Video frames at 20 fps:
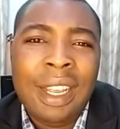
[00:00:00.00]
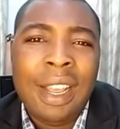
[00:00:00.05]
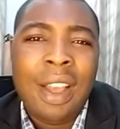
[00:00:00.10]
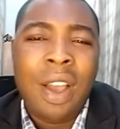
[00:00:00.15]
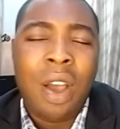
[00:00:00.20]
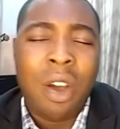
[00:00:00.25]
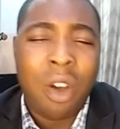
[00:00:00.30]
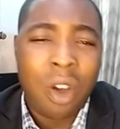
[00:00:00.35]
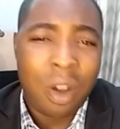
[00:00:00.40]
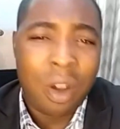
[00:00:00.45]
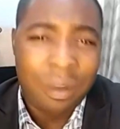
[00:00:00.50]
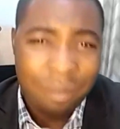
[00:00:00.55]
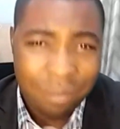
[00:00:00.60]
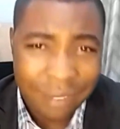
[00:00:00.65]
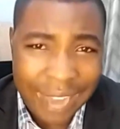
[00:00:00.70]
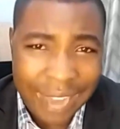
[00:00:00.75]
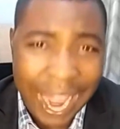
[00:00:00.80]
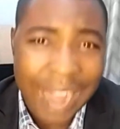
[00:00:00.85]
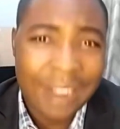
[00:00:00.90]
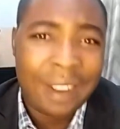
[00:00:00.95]
or
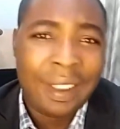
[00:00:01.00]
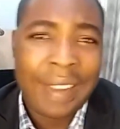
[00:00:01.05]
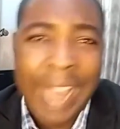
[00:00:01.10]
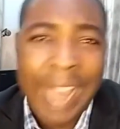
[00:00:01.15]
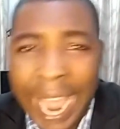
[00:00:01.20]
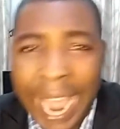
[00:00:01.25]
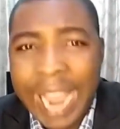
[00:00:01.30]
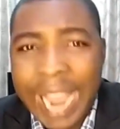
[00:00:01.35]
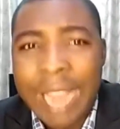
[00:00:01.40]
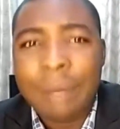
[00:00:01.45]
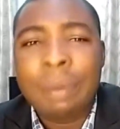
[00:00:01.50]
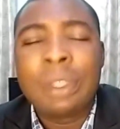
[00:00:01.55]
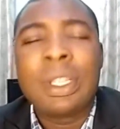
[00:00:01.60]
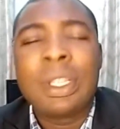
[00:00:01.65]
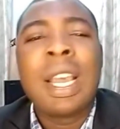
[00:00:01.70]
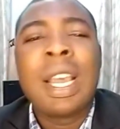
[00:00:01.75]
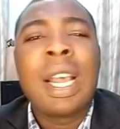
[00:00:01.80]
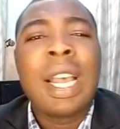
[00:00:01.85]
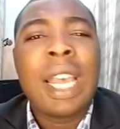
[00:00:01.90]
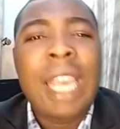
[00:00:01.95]
dark times
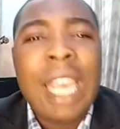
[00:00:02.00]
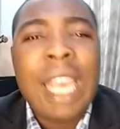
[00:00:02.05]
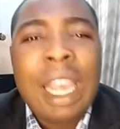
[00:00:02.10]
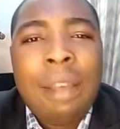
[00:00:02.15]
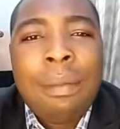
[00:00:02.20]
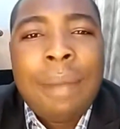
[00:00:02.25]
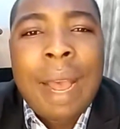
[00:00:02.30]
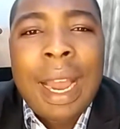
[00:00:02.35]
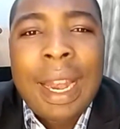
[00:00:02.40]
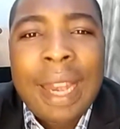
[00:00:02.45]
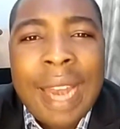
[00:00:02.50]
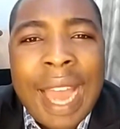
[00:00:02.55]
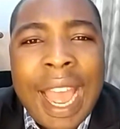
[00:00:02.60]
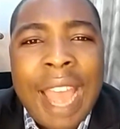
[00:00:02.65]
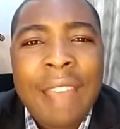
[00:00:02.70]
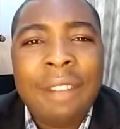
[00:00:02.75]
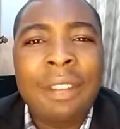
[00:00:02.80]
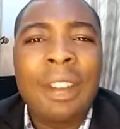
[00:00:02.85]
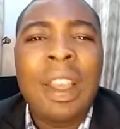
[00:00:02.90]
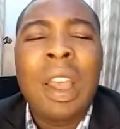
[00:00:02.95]
in my
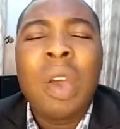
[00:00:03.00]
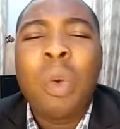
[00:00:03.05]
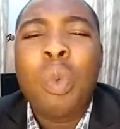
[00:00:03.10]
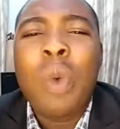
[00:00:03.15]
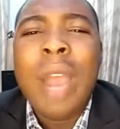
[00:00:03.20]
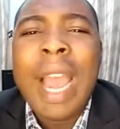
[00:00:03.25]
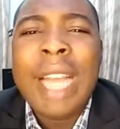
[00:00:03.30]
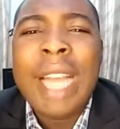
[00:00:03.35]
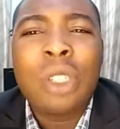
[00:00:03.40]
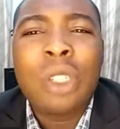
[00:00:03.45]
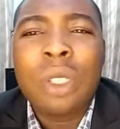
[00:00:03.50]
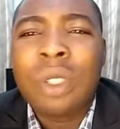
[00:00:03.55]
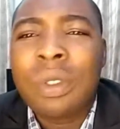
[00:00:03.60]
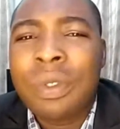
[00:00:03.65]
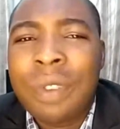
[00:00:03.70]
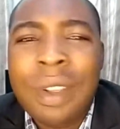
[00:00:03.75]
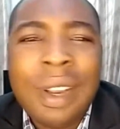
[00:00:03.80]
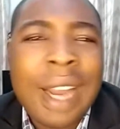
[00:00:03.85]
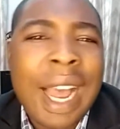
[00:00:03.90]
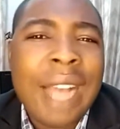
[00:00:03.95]
life where I just
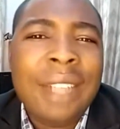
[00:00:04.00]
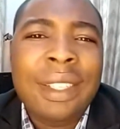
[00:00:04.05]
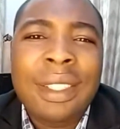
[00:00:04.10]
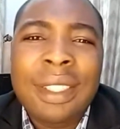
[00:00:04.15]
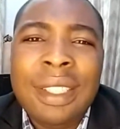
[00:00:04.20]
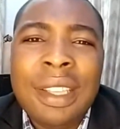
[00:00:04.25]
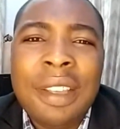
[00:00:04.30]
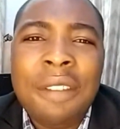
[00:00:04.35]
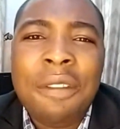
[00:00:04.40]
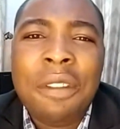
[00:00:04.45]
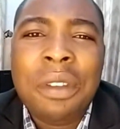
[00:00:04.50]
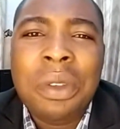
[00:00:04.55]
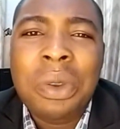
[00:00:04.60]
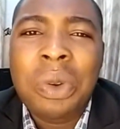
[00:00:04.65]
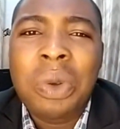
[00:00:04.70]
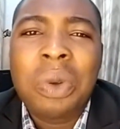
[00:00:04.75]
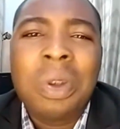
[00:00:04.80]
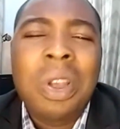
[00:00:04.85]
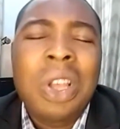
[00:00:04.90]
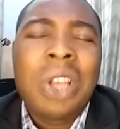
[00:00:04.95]
feel as if,
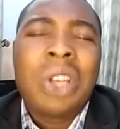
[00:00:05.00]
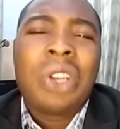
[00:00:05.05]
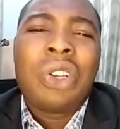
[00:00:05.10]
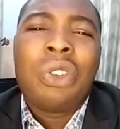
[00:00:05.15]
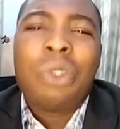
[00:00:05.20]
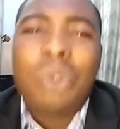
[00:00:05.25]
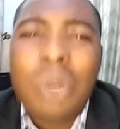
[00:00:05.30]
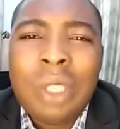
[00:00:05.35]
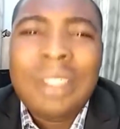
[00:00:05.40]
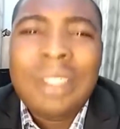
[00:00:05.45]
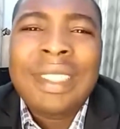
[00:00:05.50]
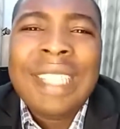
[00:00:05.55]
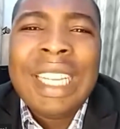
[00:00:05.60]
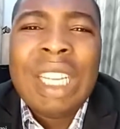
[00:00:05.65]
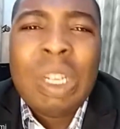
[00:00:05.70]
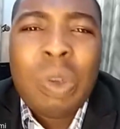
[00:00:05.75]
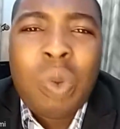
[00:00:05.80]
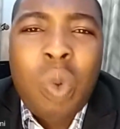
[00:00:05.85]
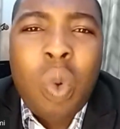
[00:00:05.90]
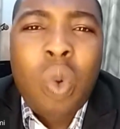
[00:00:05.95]
nothing
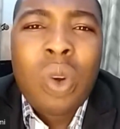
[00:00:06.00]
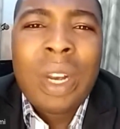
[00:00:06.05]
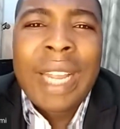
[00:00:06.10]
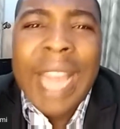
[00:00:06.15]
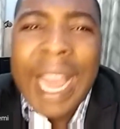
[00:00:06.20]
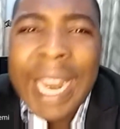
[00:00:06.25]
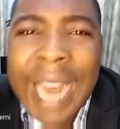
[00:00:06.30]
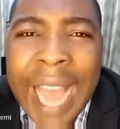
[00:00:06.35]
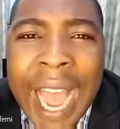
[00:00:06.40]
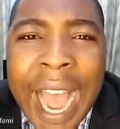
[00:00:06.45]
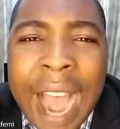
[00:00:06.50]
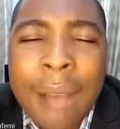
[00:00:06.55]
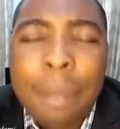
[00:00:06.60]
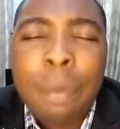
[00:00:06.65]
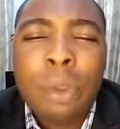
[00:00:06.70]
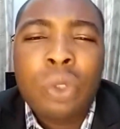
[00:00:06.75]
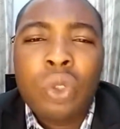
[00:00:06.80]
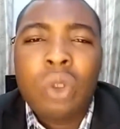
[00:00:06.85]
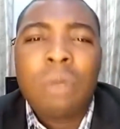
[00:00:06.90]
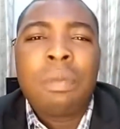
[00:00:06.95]
good can happen
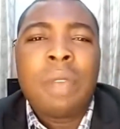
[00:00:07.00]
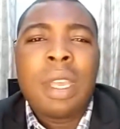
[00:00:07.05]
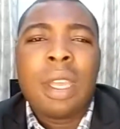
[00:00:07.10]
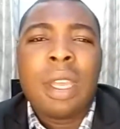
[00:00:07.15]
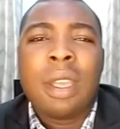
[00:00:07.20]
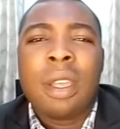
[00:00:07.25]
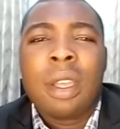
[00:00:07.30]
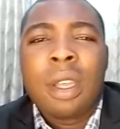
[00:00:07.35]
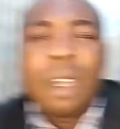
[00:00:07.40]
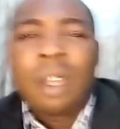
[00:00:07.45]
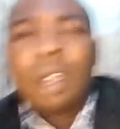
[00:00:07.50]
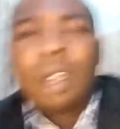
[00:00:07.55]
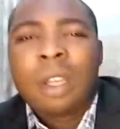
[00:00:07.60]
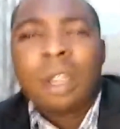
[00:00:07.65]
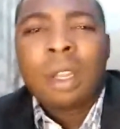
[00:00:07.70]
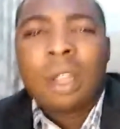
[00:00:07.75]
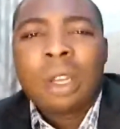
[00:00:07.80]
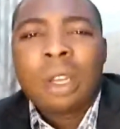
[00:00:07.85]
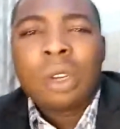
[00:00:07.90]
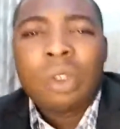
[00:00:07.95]
to me.
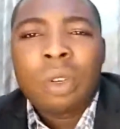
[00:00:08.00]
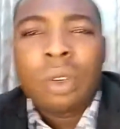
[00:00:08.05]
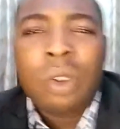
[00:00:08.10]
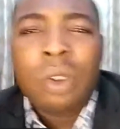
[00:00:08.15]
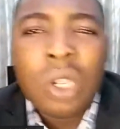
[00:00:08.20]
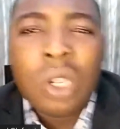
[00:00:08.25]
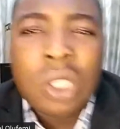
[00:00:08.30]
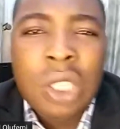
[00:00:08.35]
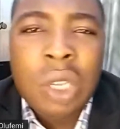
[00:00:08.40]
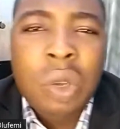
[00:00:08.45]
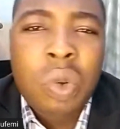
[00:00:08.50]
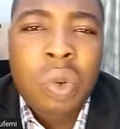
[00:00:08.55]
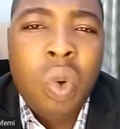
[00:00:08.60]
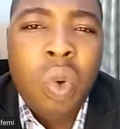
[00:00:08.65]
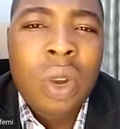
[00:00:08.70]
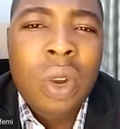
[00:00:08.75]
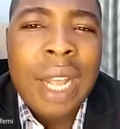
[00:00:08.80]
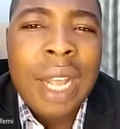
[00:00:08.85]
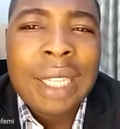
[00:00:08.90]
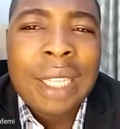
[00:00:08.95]
Nothing good
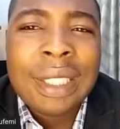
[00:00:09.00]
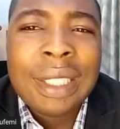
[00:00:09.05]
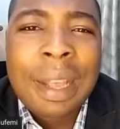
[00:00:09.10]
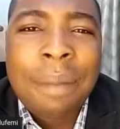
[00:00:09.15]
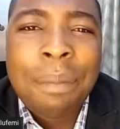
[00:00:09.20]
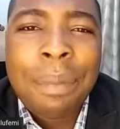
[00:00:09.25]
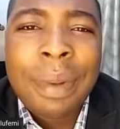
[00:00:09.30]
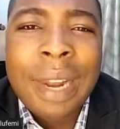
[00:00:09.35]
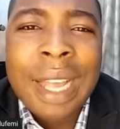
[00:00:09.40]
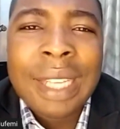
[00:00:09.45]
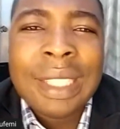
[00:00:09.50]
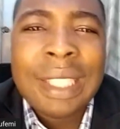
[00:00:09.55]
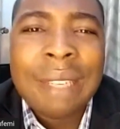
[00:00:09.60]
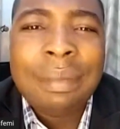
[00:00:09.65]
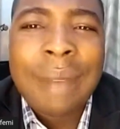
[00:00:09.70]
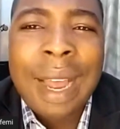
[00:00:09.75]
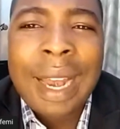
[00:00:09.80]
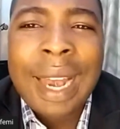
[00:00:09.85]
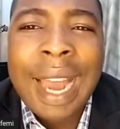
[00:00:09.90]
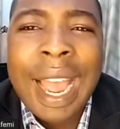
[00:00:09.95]
can take place in my
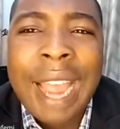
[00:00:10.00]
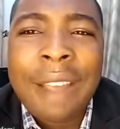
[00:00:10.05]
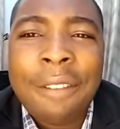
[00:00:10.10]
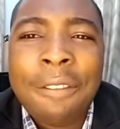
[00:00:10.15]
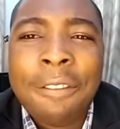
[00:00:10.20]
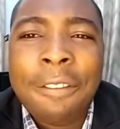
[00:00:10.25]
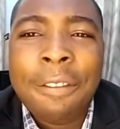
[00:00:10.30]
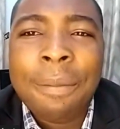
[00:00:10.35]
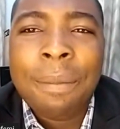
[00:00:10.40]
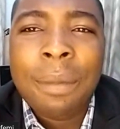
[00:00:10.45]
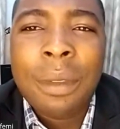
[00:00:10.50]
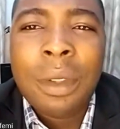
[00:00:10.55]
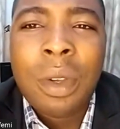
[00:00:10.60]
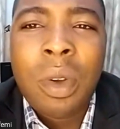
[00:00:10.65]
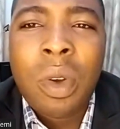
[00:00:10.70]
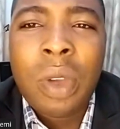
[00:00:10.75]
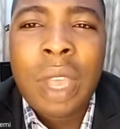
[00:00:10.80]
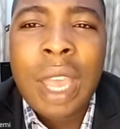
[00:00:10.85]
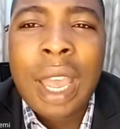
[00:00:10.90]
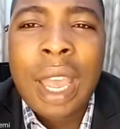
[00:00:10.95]
life.
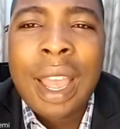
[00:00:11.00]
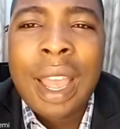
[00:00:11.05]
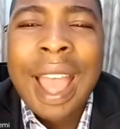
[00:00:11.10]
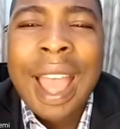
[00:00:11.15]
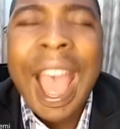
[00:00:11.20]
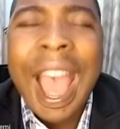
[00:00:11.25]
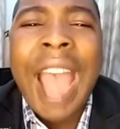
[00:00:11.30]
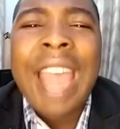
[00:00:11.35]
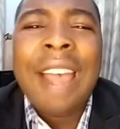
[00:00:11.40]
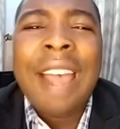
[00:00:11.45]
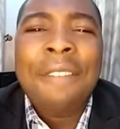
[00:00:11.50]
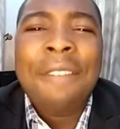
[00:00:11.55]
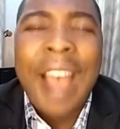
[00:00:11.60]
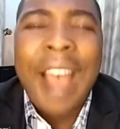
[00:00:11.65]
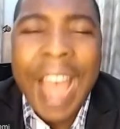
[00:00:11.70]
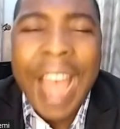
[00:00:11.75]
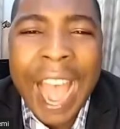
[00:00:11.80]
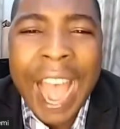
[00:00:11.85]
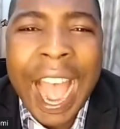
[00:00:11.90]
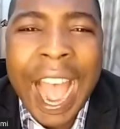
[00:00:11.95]
Okay? I have
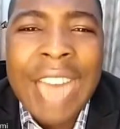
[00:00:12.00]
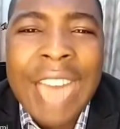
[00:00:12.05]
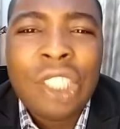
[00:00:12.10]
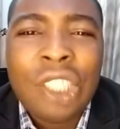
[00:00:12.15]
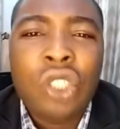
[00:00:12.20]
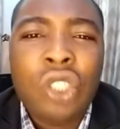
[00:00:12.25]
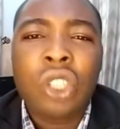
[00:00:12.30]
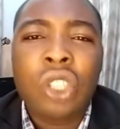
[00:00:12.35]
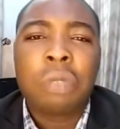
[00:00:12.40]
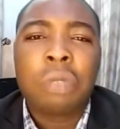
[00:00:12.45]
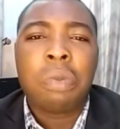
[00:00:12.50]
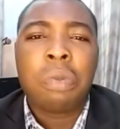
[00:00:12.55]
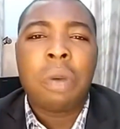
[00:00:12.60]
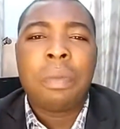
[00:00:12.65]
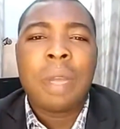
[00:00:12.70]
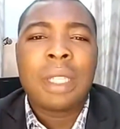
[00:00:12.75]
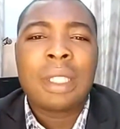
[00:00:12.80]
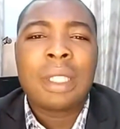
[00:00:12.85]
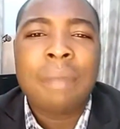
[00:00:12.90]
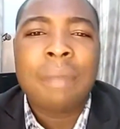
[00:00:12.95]
had such
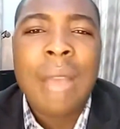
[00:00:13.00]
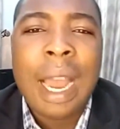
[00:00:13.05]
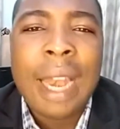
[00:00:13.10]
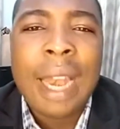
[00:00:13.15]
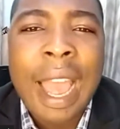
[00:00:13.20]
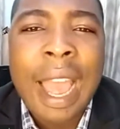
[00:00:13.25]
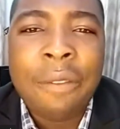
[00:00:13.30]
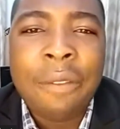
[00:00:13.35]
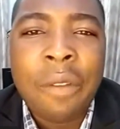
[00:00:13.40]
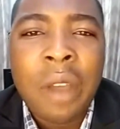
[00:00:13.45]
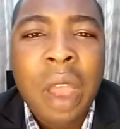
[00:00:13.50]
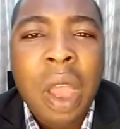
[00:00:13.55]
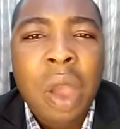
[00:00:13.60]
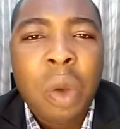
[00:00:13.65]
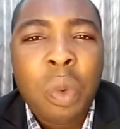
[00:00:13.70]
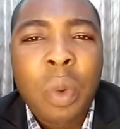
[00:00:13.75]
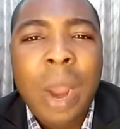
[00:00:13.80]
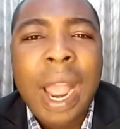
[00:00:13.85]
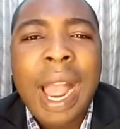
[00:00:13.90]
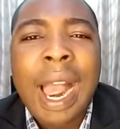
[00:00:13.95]
moments in my life
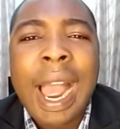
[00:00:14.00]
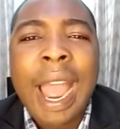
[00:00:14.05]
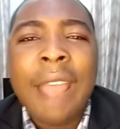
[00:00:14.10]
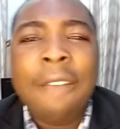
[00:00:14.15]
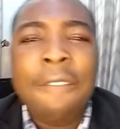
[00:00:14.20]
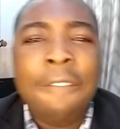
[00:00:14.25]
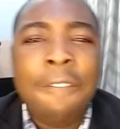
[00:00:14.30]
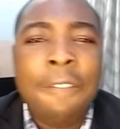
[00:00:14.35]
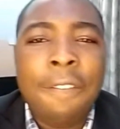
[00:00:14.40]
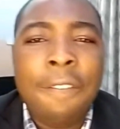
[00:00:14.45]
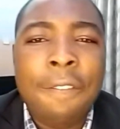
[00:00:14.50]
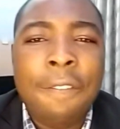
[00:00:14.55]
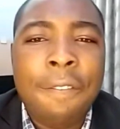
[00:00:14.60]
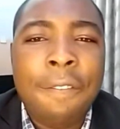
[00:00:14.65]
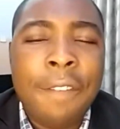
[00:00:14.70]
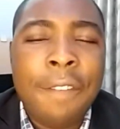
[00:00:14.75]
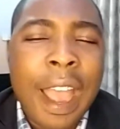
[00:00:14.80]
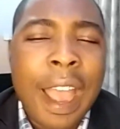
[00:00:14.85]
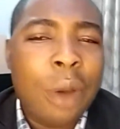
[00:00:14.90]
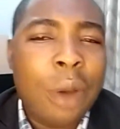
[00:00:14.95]
where I
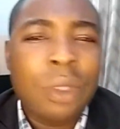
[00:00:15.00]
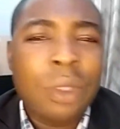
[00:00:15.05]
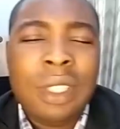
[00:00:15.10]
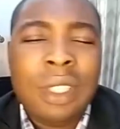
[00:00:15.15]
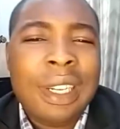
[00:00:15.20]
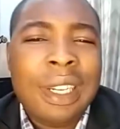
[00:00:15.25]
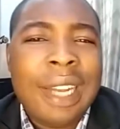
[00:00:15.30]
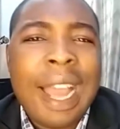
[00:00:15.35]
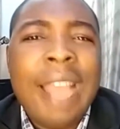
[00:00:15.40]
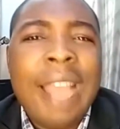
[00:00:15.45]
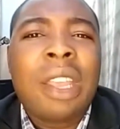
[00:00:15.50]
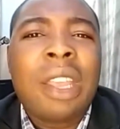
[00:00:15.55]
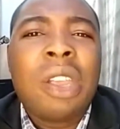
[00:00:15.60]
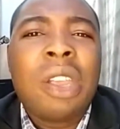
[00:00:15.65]
felt like,